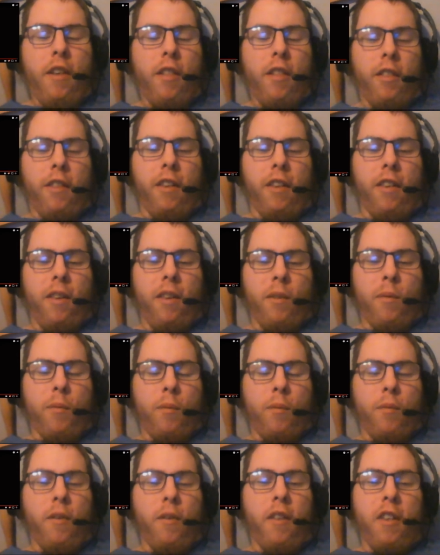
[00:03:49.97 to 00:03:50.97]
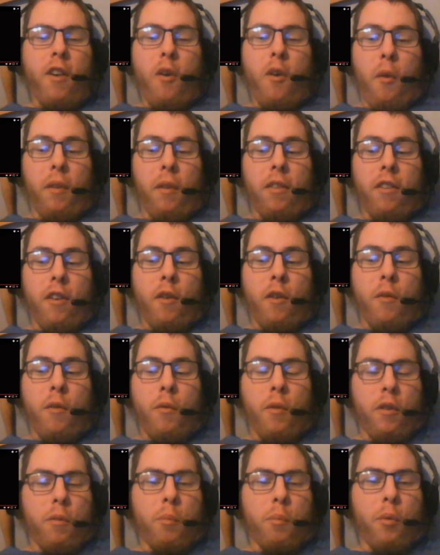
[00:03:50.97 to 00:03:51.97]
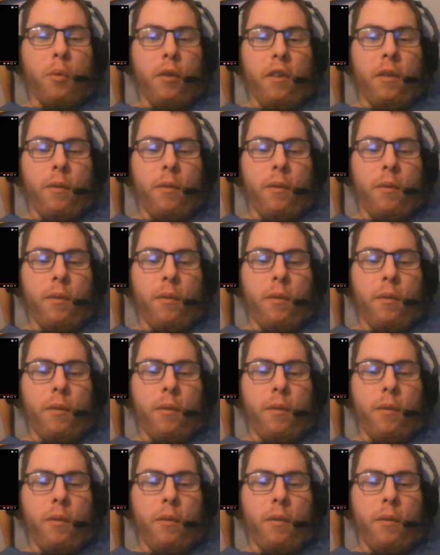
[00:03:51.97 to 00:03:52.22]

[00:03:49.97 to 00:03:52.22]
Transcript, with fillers: The video itself was pretty